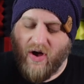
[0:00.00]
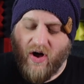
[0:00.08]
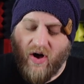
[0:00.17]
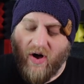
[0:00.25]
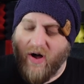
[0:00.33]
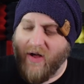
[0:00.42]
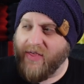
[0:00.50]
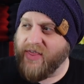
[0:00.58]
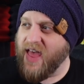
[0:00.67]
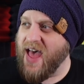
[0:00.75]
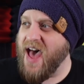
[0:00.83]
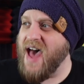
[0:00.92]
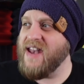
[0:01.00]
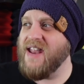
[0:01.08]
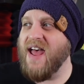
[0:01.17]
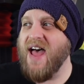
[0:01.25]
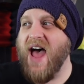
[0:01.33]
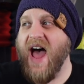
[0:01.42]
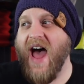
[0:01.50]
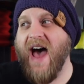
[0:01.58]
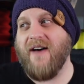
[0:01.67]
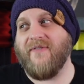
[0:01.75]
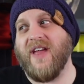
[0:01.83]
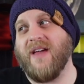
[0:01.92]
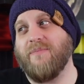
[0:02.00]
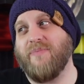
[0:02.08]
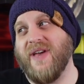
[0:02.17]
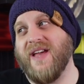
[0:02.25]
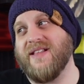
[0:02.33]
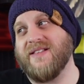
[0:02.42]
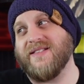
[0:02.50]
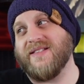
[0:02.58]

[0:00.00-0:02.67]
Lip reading: All that having been